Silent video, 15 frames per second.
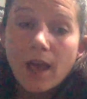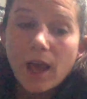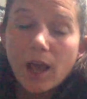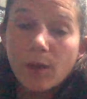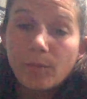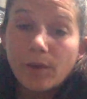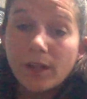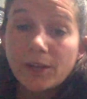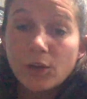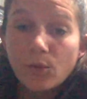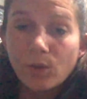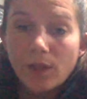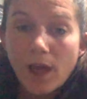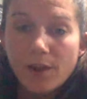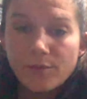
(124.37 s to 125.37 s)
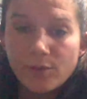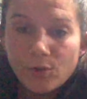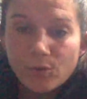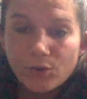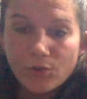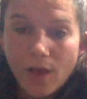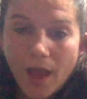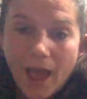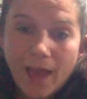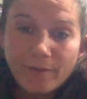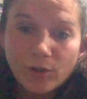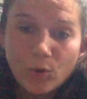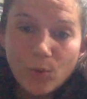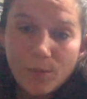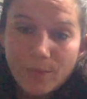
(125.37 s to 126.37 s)
Um, I know a lot of you do not have
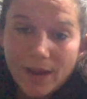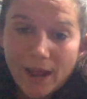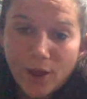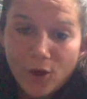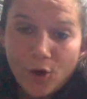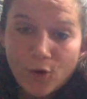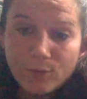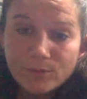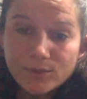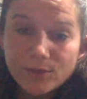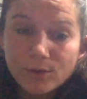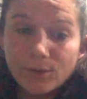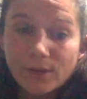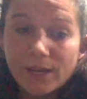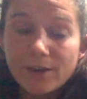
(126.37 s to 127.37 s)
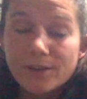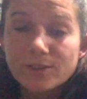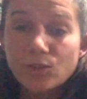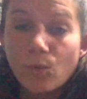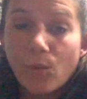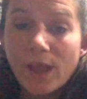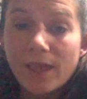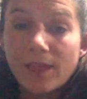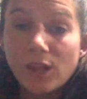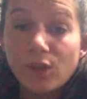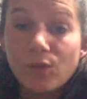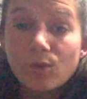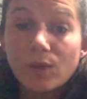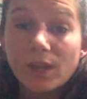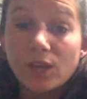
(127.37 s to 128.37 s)
equipment at home, so here is a way that
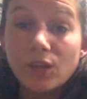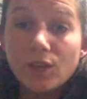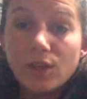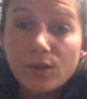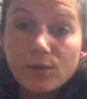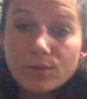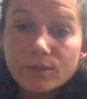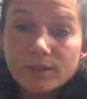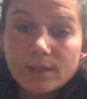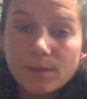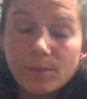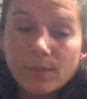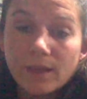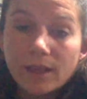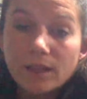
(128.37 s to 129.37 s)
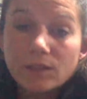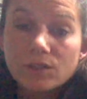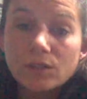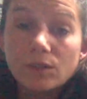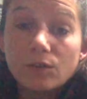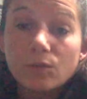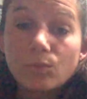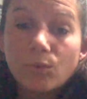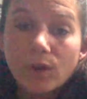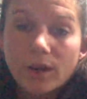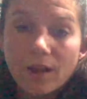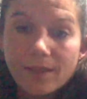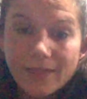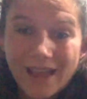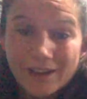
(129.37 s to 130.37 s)
you can use something to work
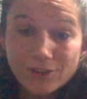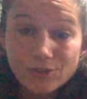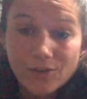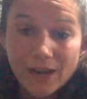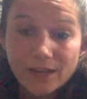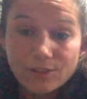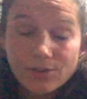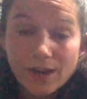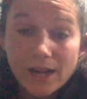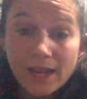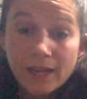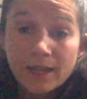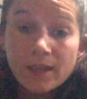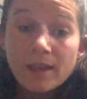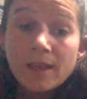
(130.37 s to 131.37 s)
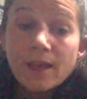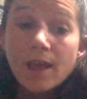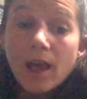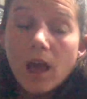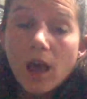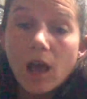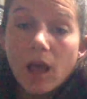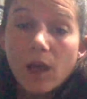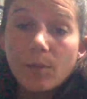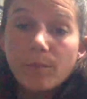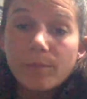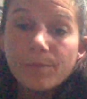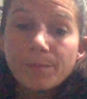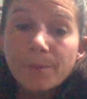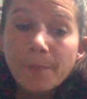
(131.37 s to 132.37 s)
on that strength training,
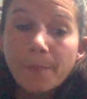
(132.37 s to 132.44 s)
um,